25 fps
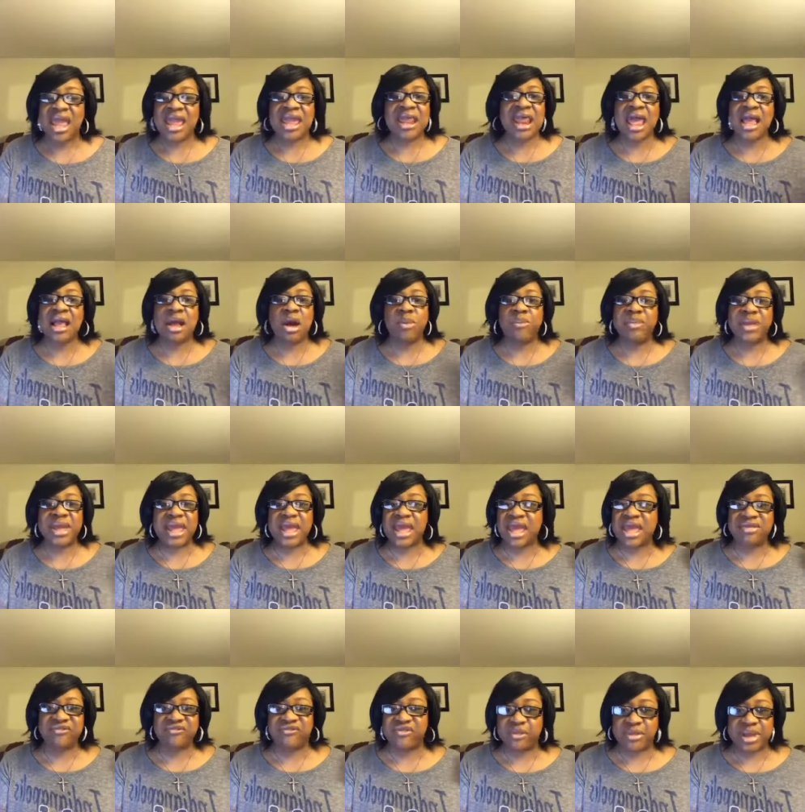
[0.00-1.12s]
It ain't gonna be
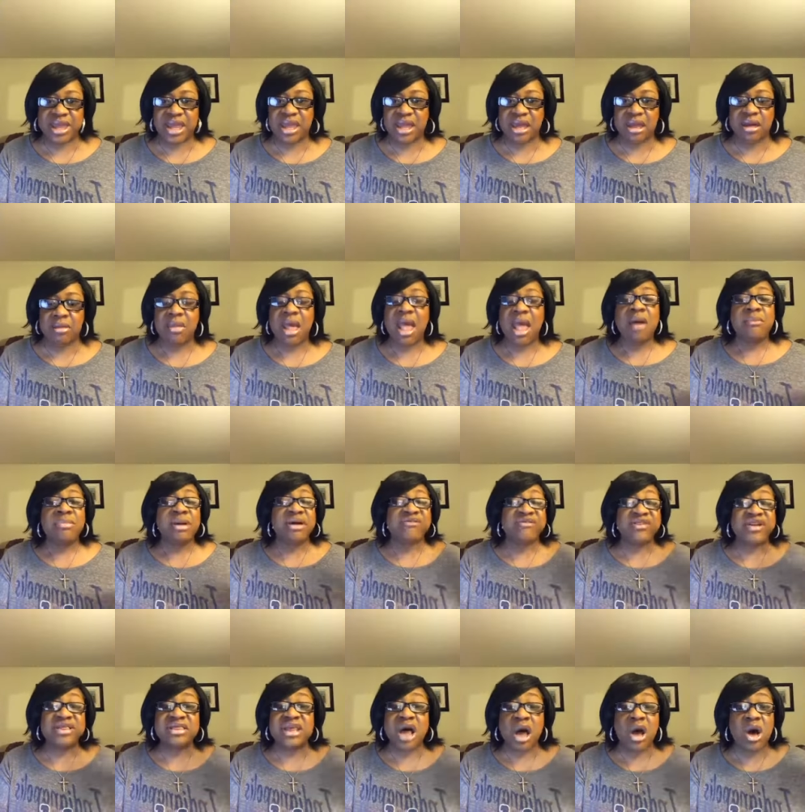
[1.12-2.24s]
hidden from him. But
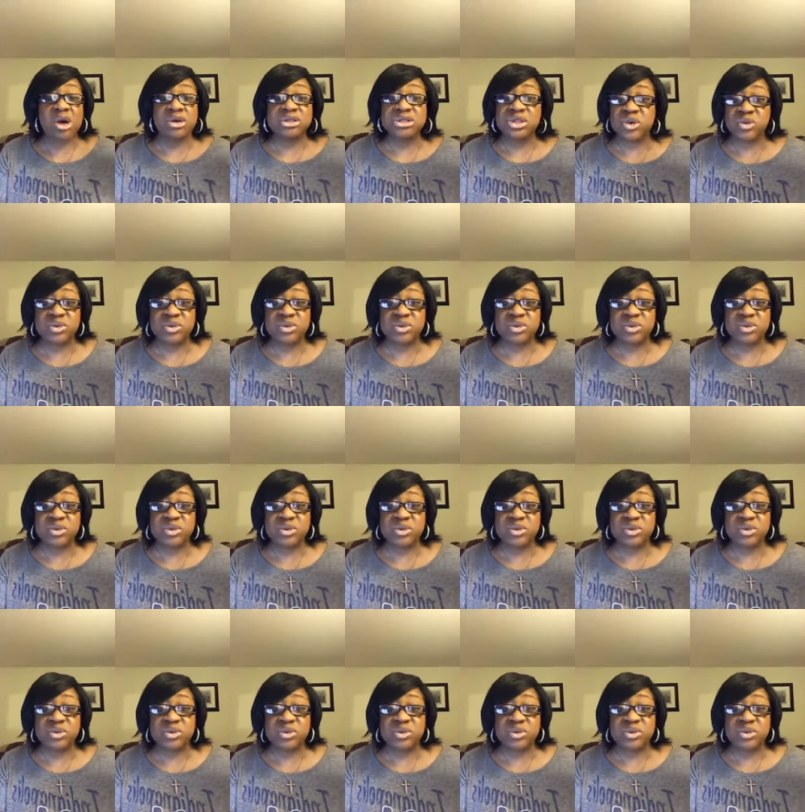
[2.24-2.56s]
for those